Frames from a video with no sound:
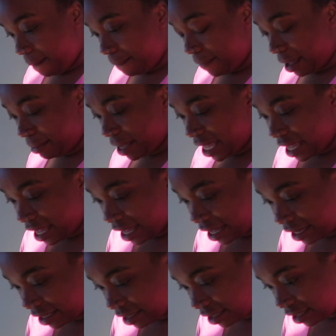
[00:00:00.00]
Maybe
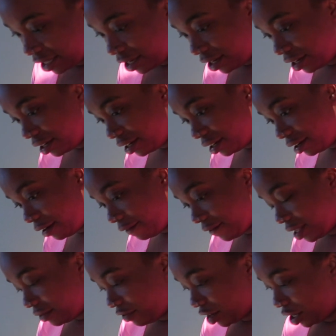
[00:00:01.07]
I
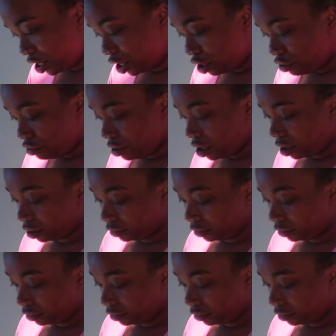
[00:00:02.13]
deserve for you to